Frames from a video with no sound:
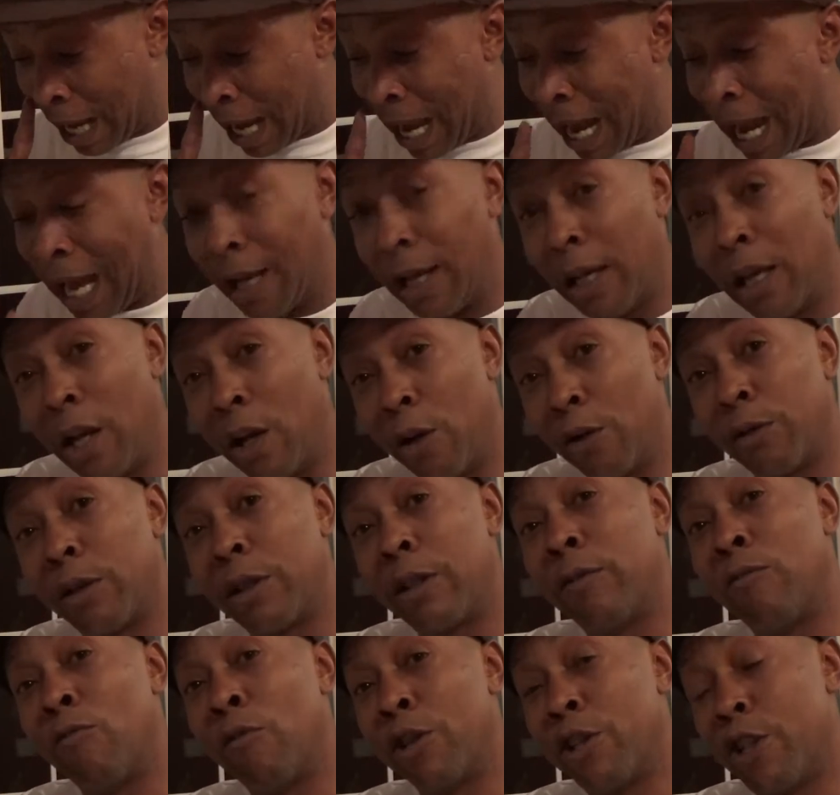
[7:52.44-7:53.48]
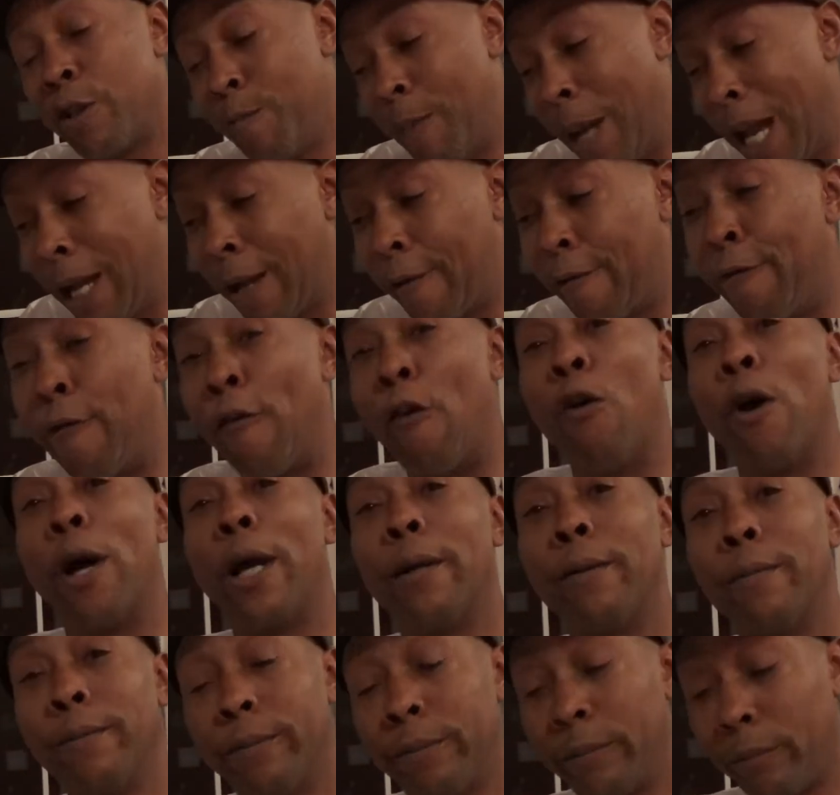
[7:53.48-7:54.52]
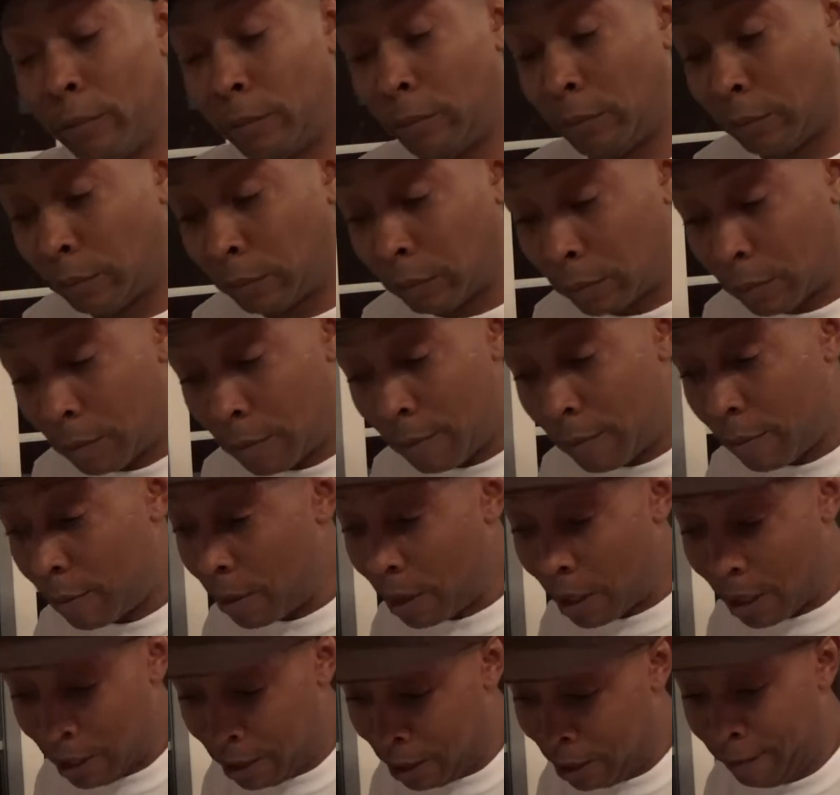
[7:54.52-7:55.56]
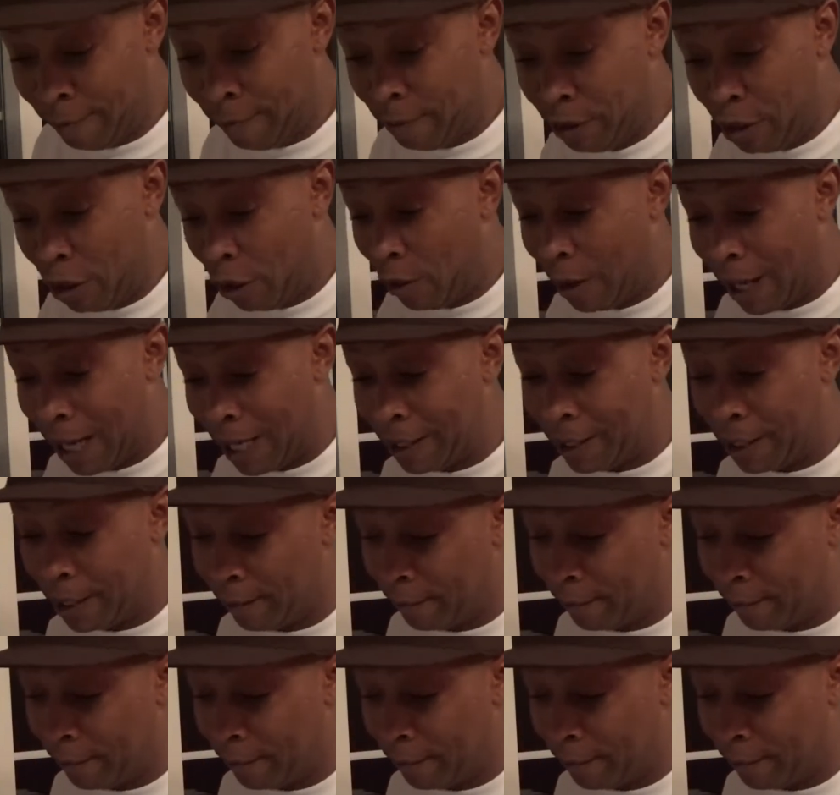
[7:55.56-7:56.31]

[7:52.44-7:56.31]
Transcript: I learned respect for it. Even though I